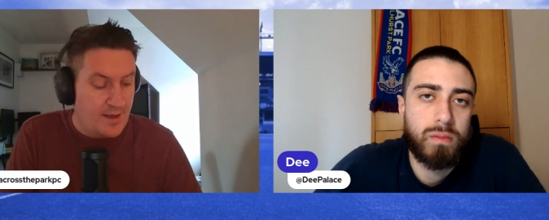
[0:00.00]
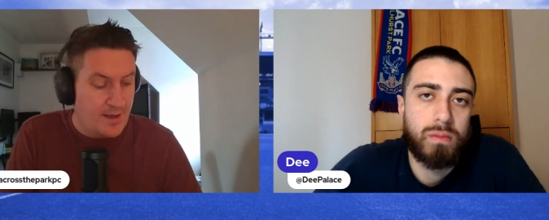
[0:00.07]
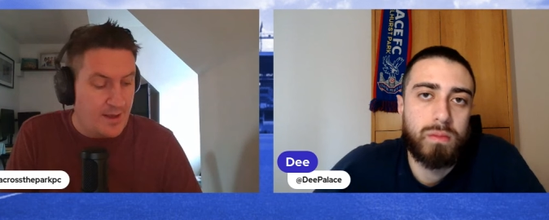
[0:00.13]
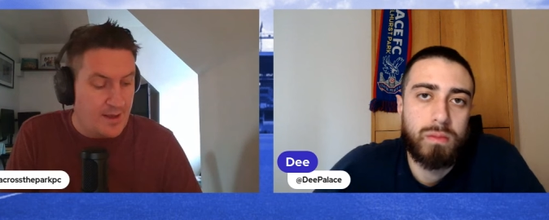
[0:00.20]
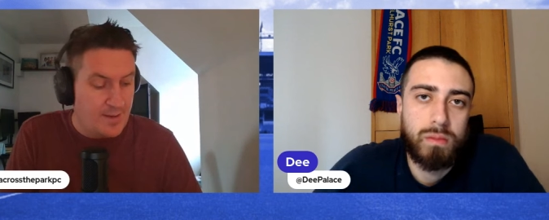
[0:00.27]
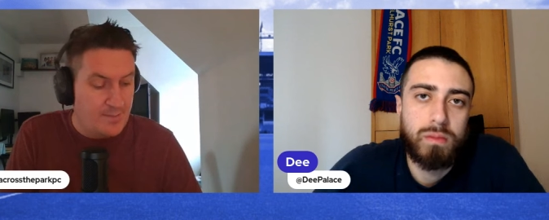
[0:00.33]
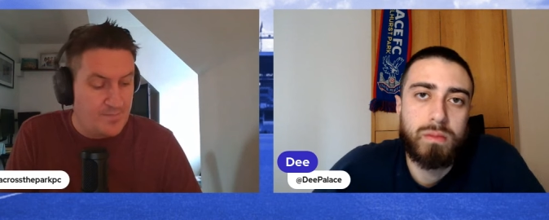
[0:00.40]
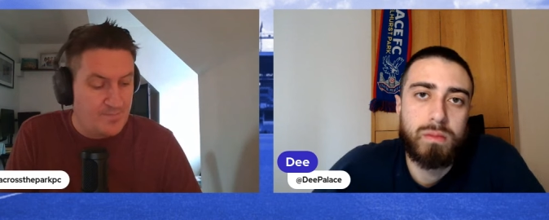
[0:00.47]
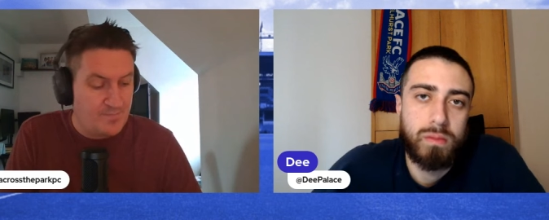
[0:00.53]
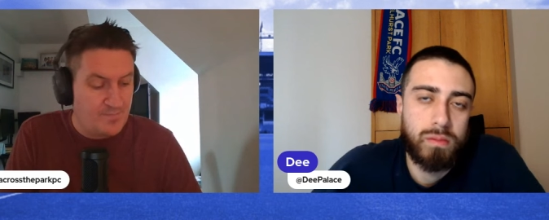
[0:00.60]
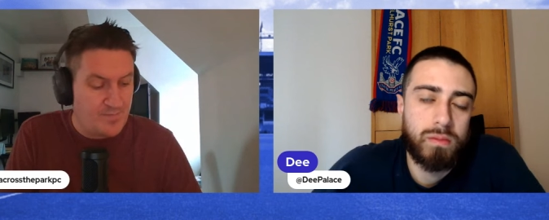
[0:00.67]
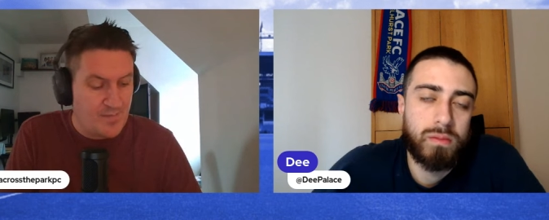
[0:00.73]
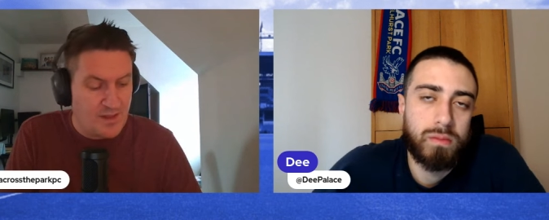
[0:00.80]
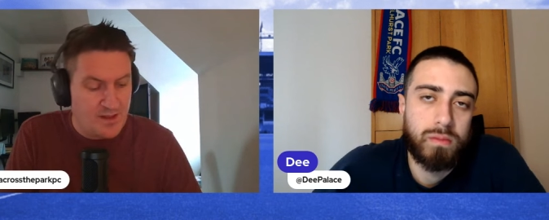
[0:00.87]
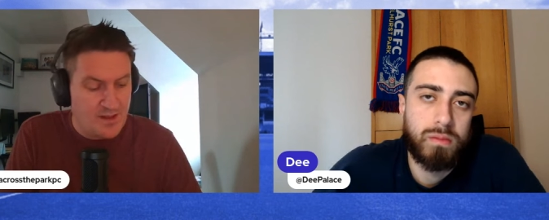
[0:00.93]
Speaker 1: Um,
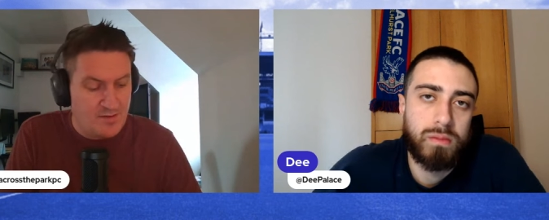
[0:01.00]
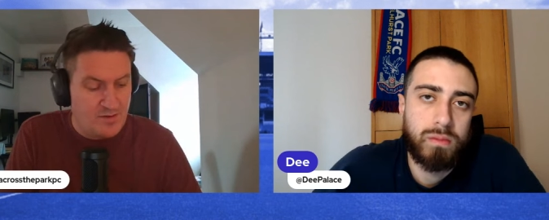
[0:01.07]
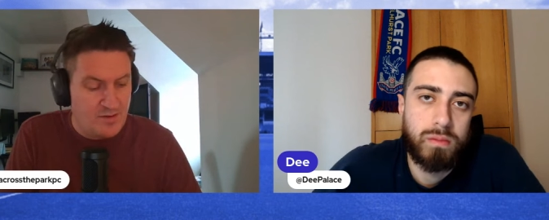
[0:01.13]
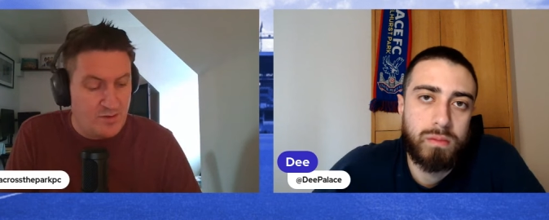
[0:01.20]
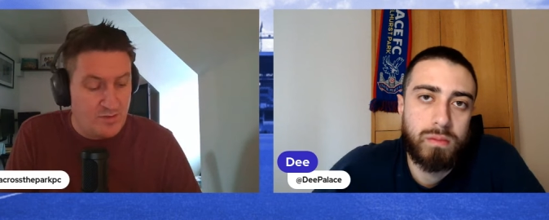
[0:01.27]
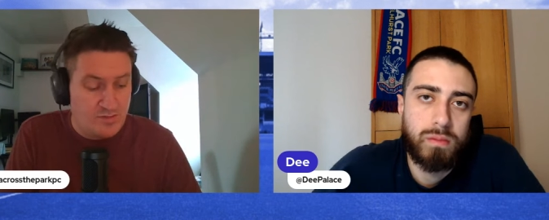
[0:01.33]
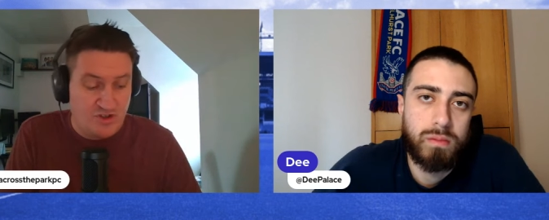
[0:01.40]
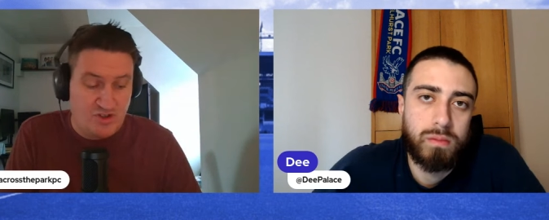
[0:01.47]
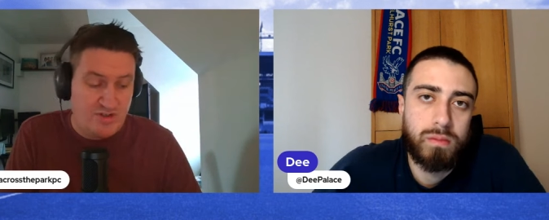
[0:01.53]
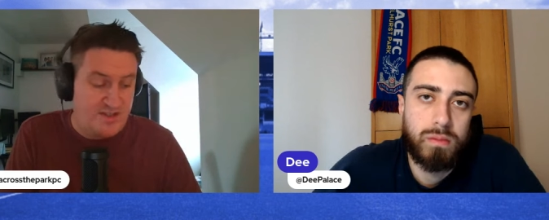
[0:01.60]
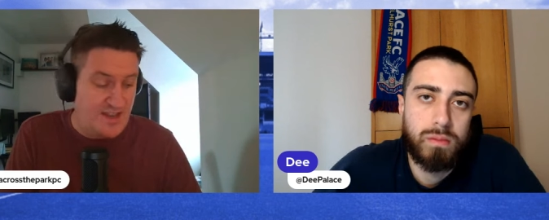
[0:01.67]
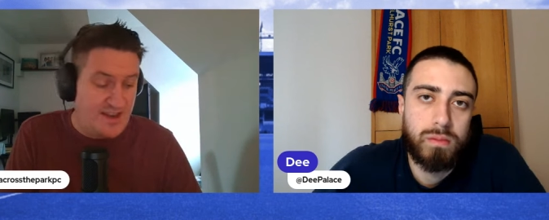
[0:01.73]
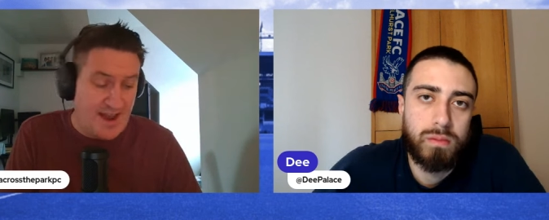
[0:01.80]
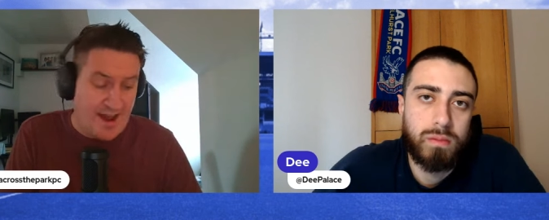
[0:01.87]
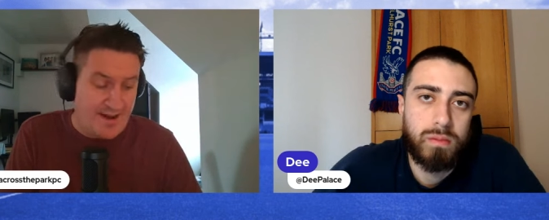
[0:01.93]

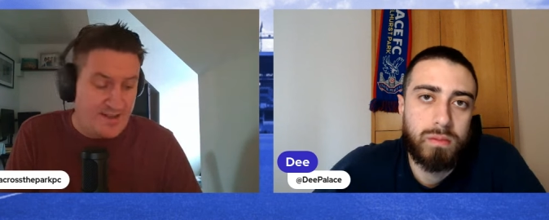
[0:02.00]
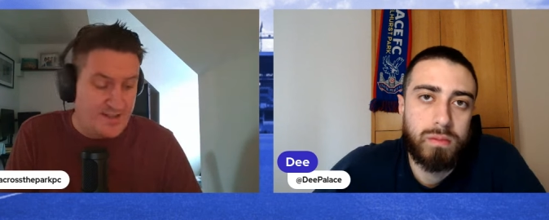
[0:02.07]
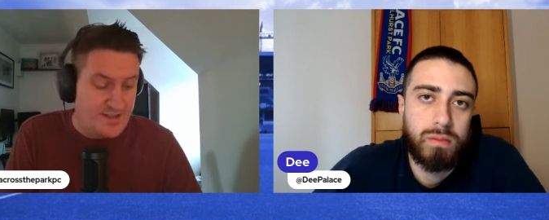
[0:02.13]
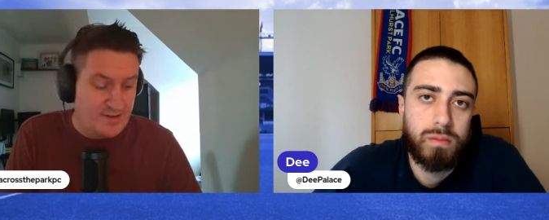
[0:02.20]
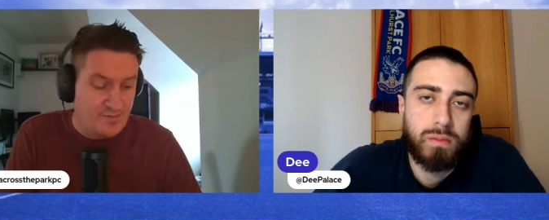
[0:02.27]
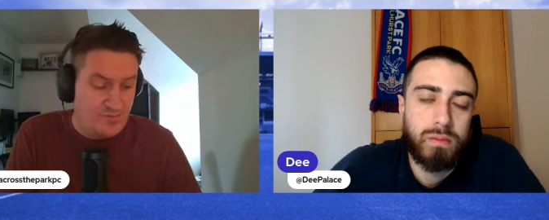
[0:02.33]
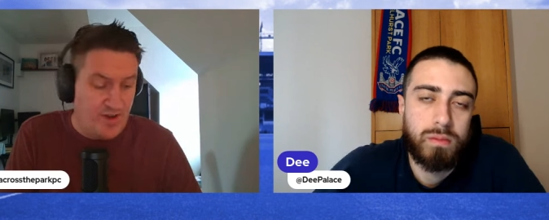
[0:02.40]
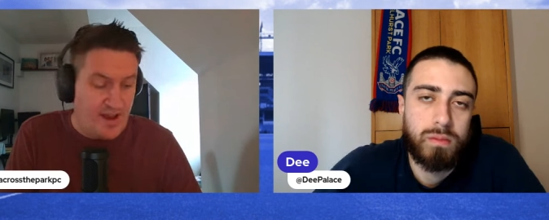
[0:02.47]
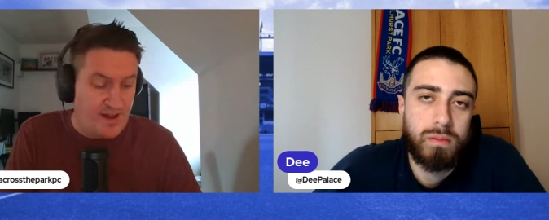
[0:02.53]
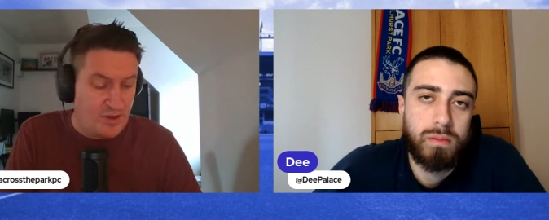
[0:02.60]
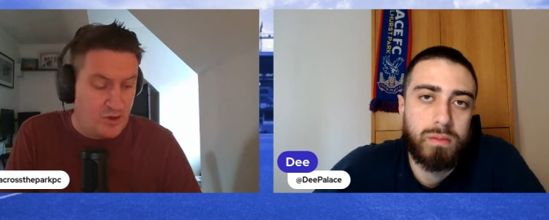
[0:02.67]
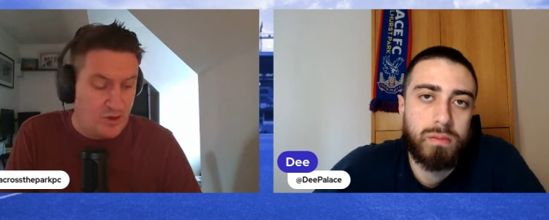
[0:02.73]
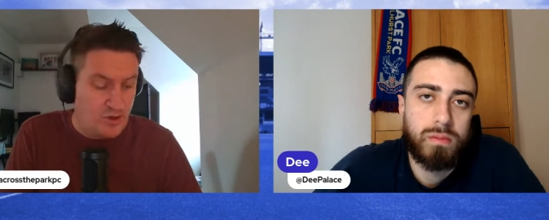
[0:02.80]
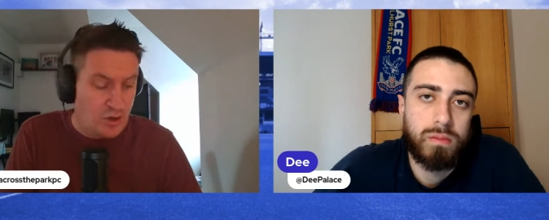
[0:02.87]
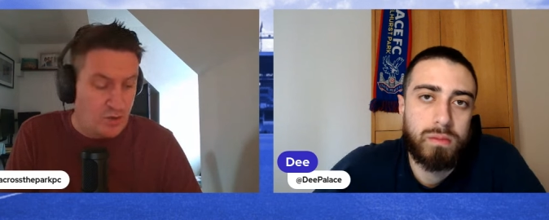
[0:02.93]
Dean Henderson, really
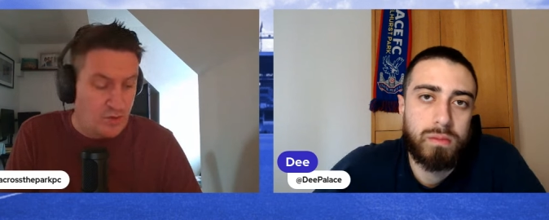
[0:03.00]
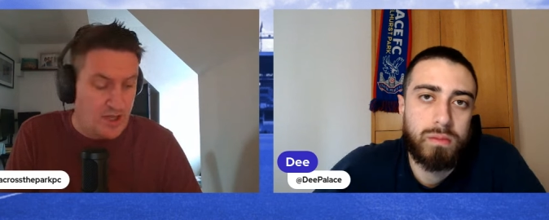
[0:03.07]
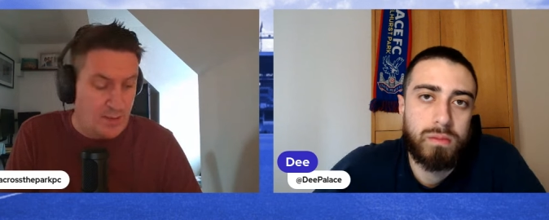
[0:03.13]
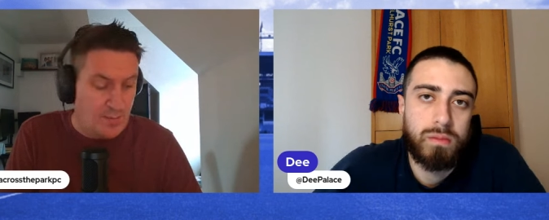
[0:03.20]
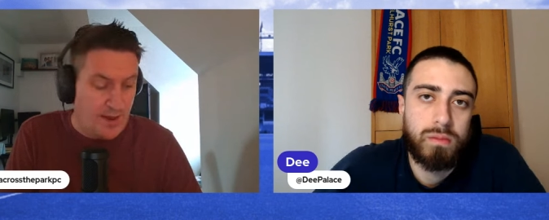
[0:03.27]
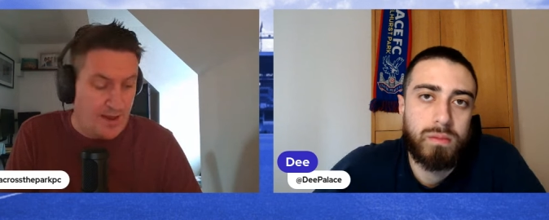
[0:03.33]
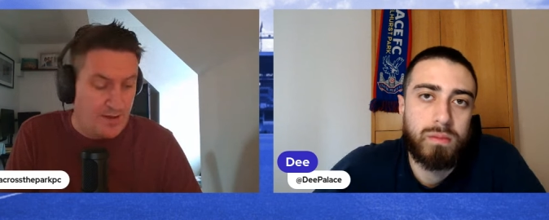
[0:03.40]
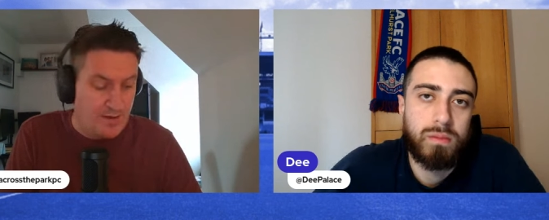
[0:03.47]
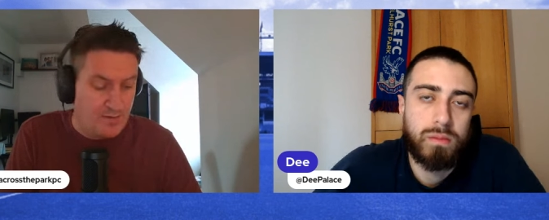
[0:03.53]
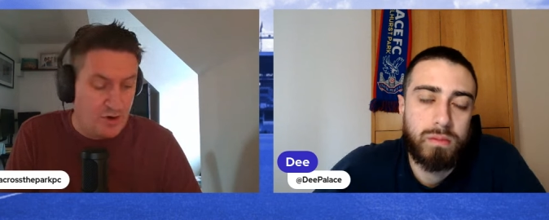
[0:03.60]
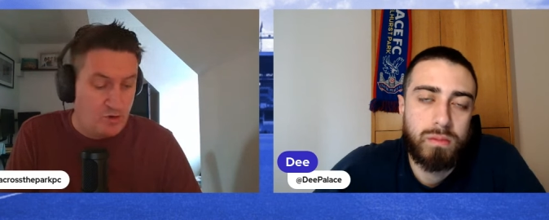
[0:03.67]
good goalkeeper.